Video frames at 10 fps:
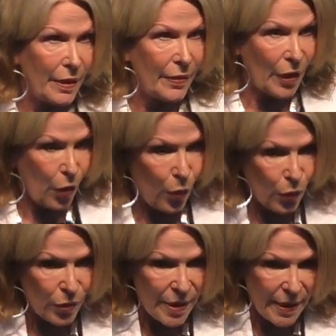that
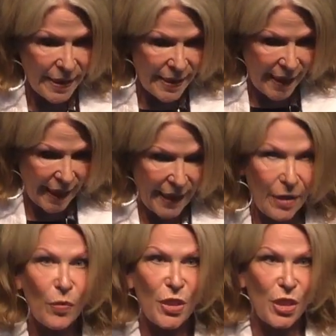holds the
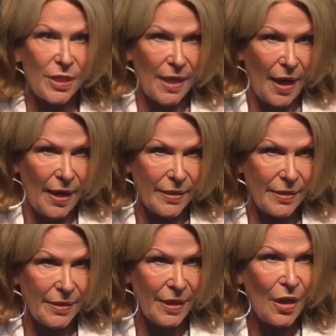seed, which is
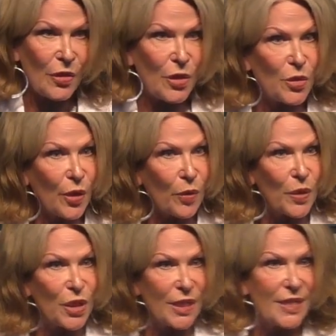us, the soil
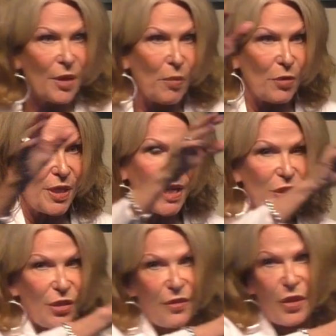which is the
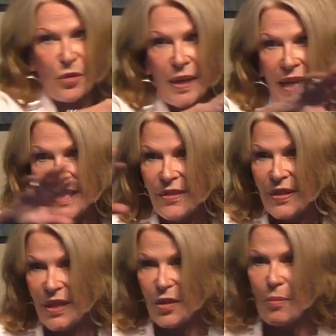potential and the
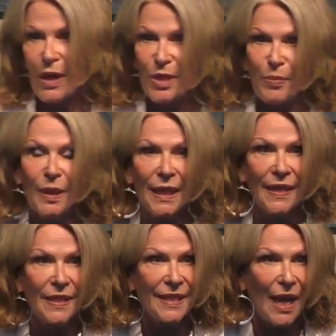creativity and the possibility
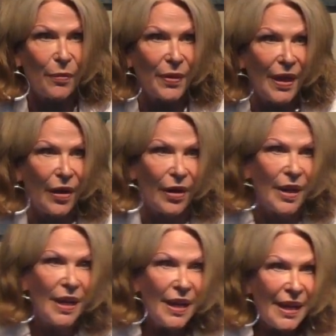that's out there,
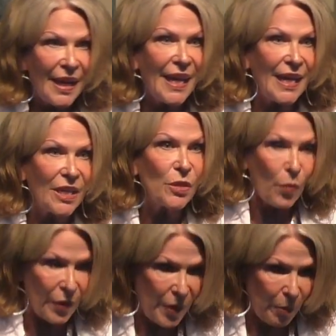is
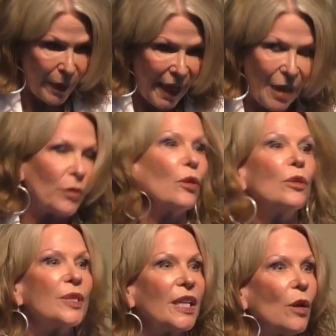what the plant
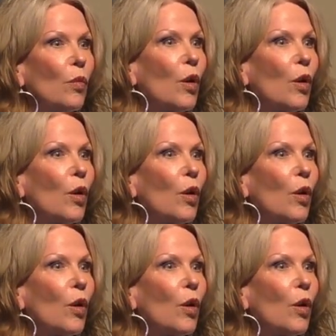grows in and